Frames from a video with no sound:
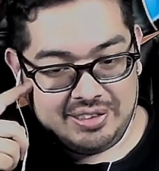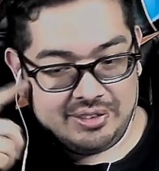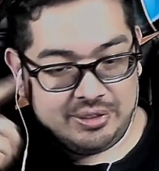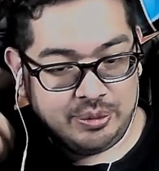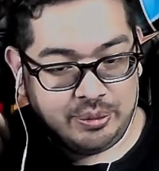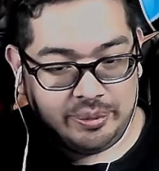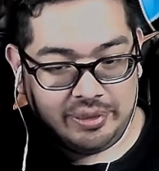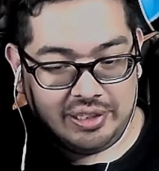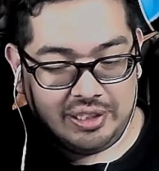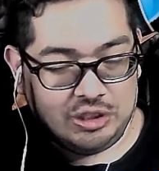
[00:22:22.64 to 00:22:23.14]

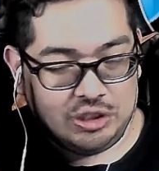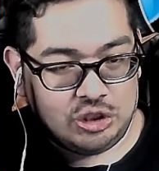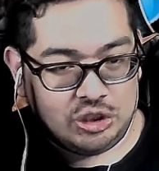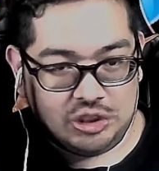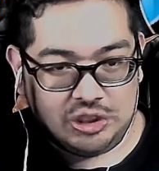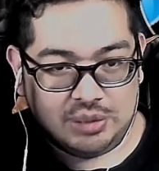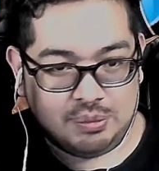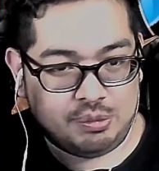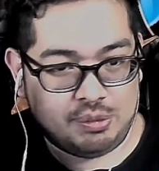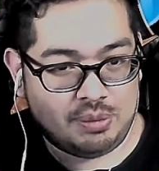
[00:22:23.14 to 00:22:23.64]
Your
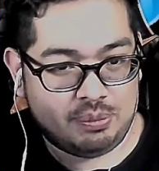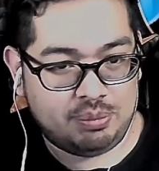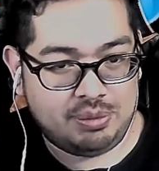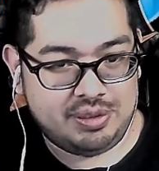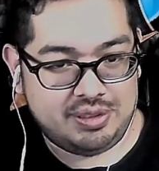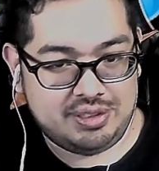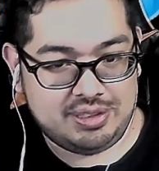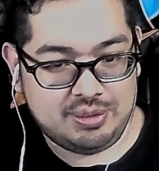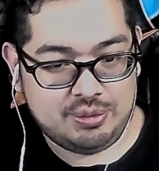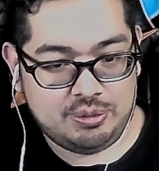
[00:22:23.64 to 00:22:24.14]
relationship's
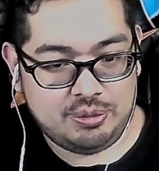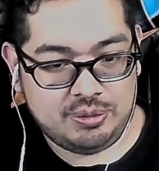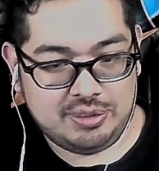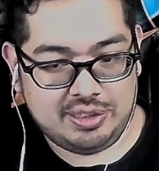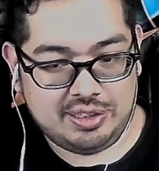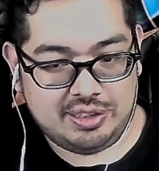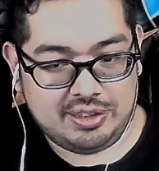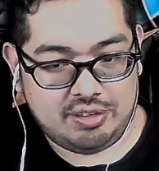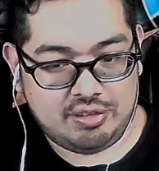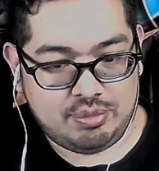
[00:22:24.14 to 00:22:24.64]
completely
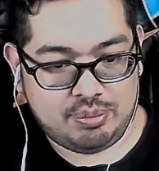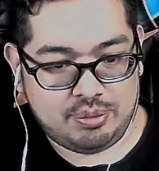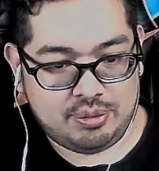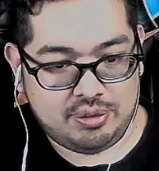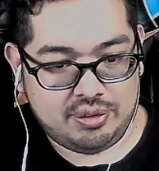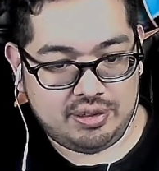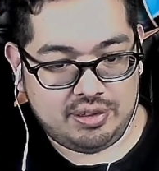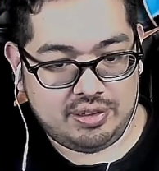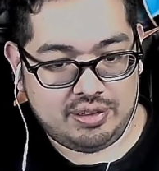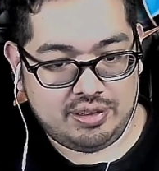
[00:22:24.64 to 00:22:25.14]
ruined at this
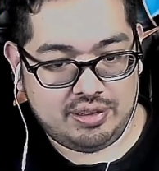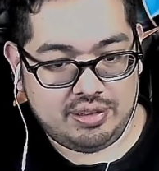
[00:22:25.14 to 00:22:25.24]
point.